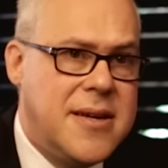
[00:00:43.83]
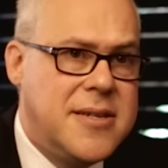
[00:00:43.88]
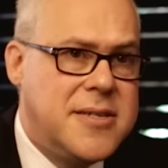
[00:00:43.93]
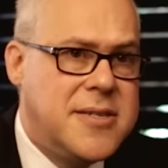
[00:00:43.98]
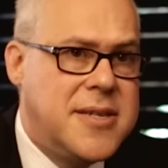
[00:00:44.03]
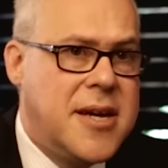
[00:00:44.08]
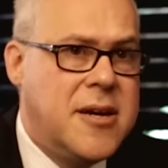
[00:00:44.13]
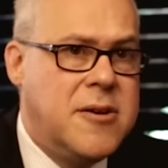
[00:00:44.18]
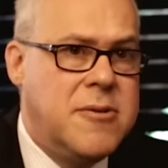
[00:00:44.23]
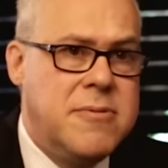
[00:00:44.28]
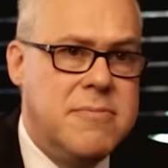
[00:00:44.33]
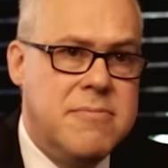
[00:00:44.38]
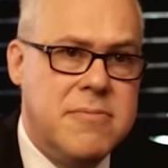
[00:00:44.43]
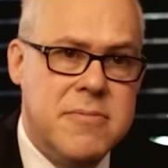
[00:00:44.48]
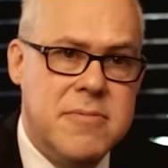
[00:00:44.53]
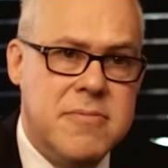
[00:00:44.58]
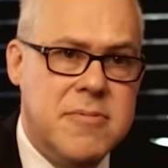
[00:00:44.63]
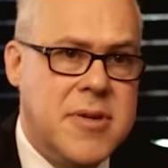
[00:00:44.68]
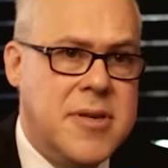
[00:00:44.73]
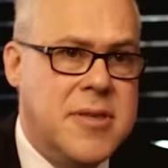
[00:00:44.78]
So
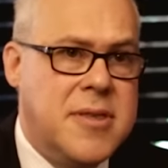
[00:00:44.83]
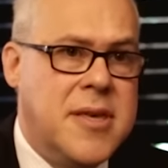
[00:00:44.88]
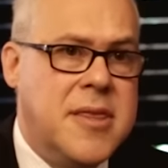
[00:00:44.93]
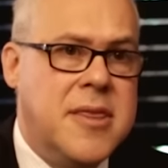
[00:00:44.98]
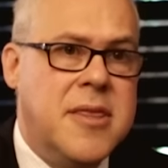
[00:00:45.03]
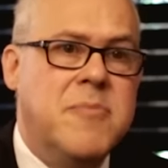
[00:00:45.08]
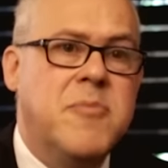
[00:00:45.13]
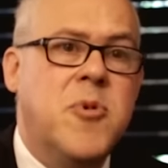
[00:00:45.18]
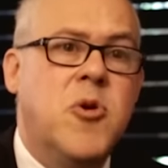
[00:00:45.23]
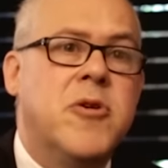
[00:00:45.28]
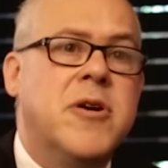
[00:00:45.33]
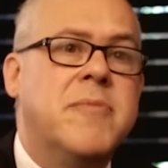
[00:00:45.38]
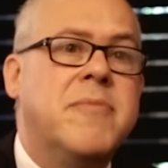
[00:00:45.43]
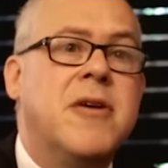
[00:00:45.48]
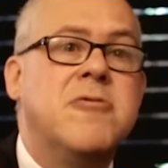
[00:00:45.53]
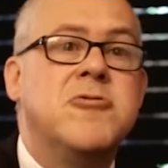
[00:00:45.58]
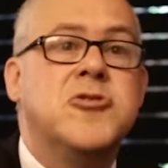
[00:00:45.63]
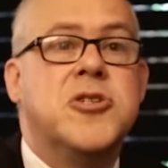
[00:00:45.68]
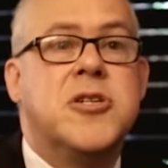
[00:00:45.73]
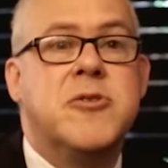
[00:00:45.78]
the more
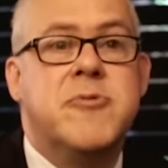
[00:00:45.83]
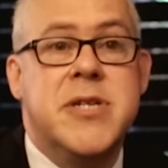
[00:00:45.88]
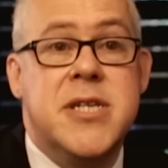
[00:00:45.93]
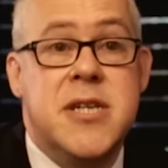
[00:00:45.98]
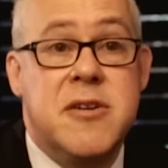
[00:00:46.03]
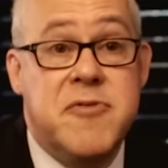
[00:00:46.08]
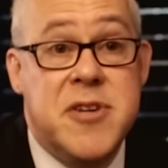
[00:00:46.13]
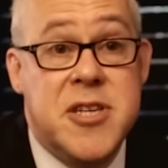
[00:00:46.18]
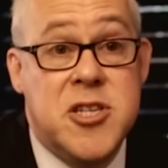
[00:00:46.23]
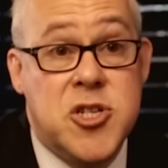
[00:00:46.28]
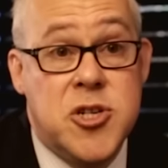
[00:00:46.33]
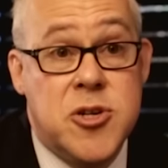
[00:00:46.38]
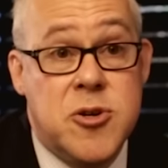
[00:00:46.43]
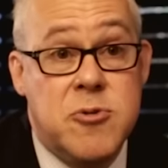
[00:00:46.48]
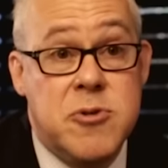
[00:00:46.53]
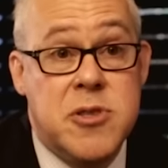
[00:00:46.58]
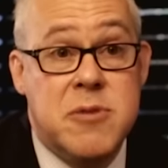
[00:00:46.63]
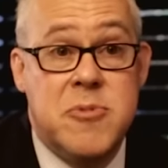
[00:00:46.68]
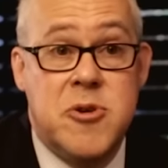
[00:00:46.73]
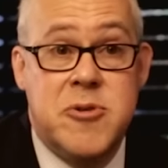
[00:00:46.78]
emotional
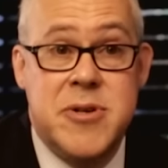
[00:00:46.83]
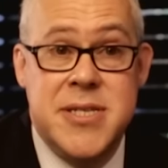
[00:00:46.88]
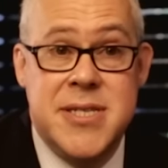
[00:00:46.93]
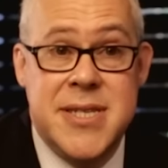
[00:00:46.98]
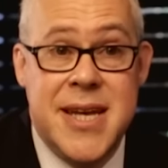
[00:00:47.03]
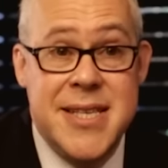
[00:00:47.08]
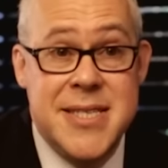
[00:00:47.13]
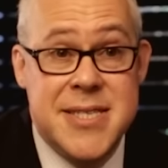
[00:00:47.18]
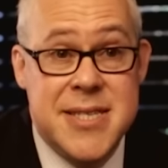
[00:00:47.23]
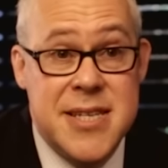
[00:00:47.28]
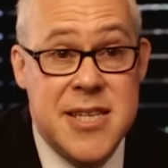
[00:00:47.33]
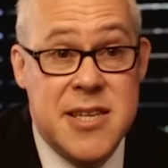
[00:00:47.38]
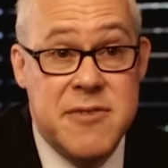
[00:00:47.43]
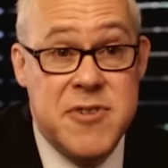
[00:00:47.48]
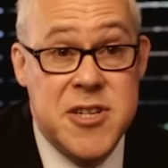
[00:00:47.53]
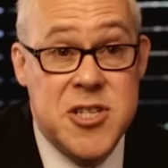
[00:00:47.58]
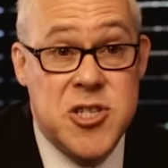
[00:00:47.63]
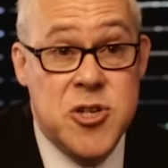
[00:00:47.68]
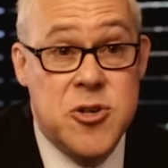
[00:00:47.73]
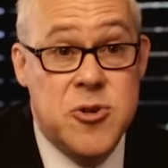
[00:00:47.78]
individual, the more intense
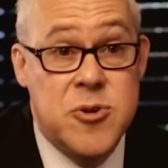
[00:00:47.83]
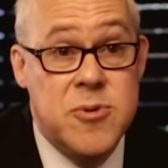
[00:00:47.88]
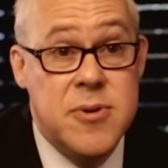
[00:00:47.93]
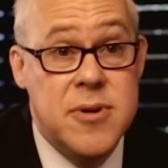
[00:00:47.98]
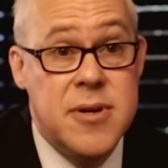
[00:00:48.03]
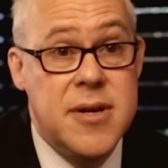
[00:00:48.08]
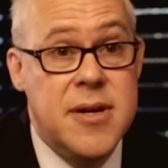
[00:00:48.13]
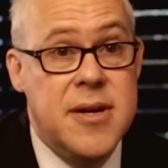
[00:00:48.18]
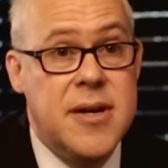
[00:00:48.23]
individual,